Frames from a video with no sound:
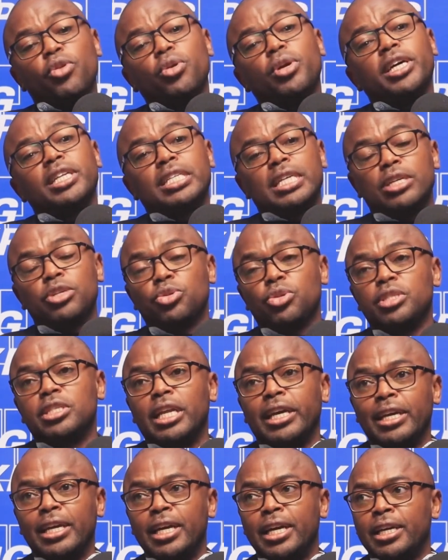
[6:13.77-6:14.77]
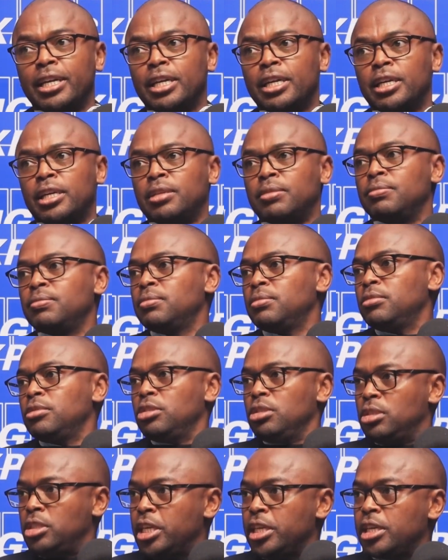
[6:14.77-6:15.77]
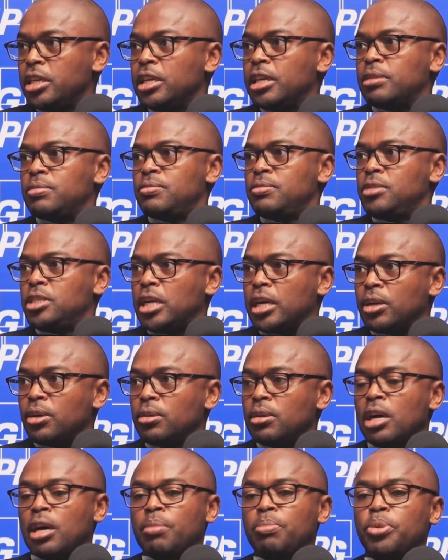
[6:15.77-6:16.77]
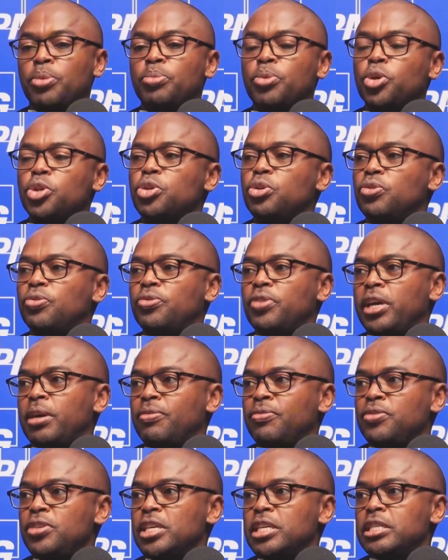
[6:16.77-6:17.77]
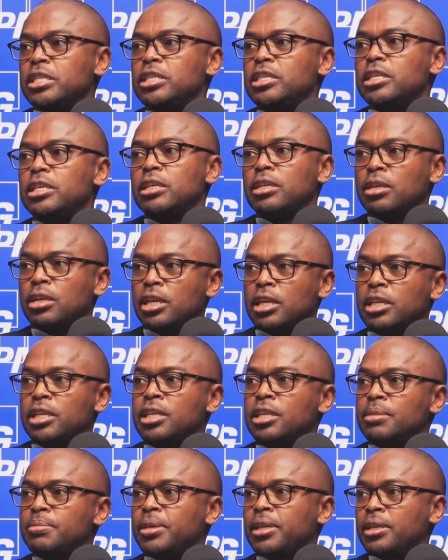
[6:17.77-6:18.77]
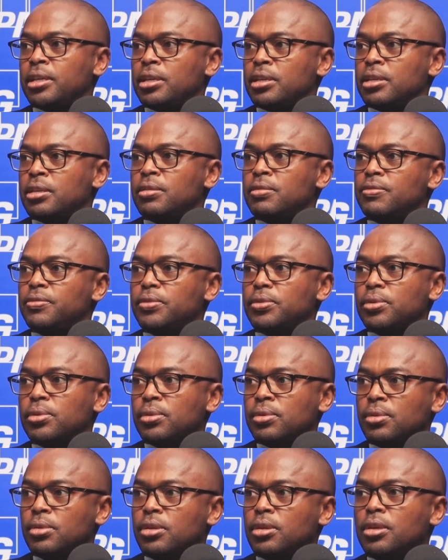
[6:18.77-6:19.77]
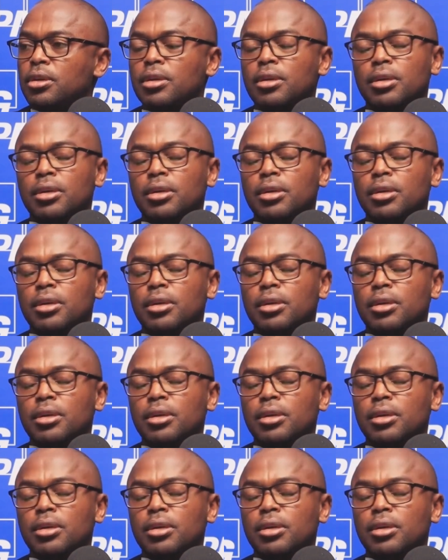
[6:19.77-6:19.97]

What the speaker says: Look at countries like Ghana taking a proportion of their VAT and earmarking it for